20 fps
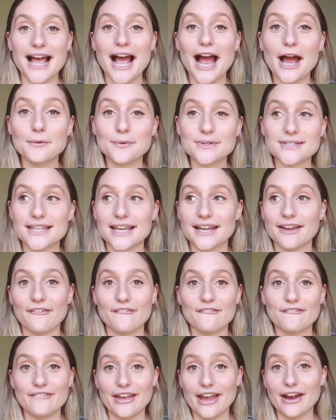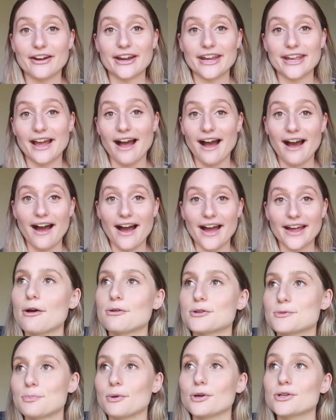I was like very high. I
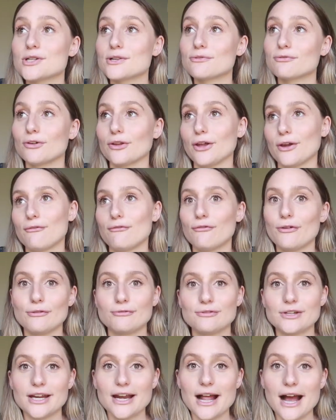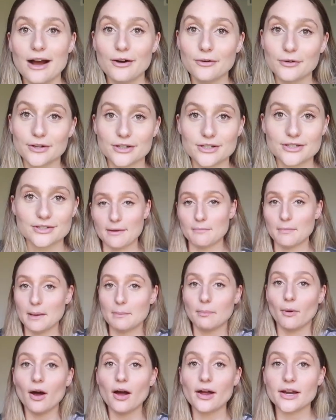was pushing for like 15 hours. My
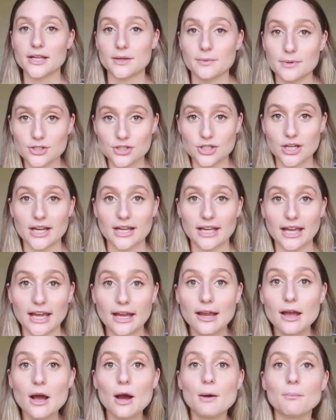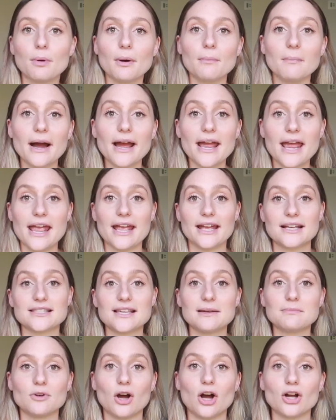body was shaking, but my hands,
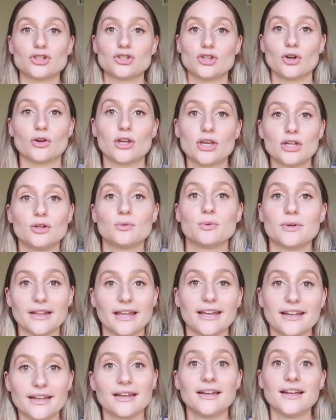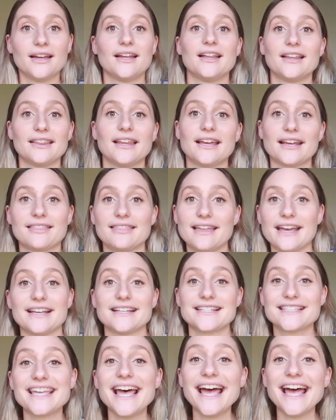I'm not joking you, were like this.